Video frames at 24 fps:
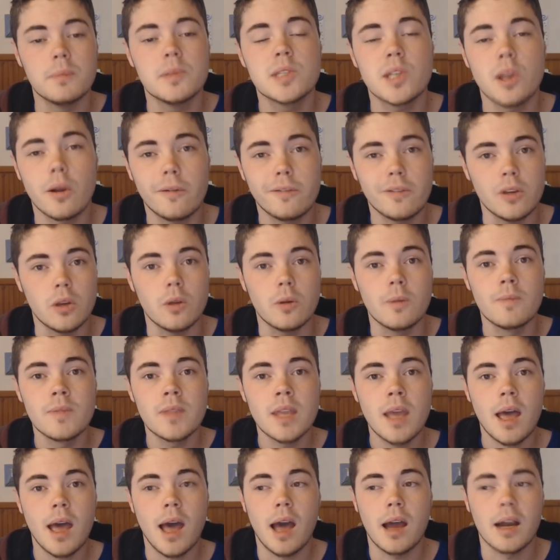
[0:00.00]
So if you
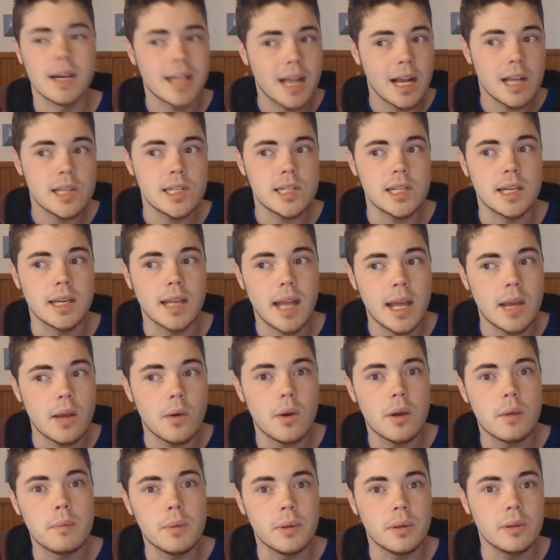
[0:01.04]
are casting an
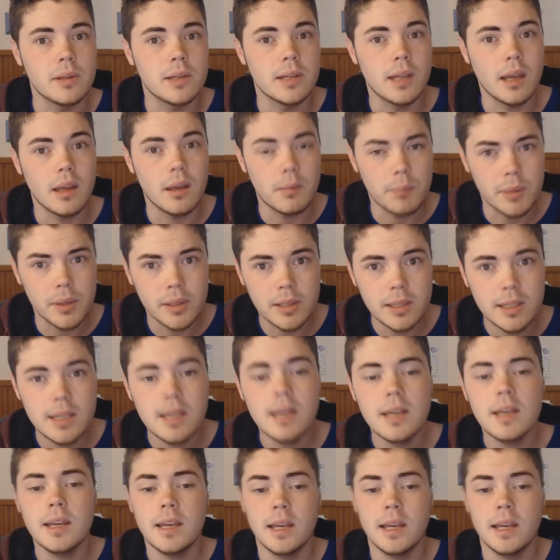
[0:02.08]
AoE ability,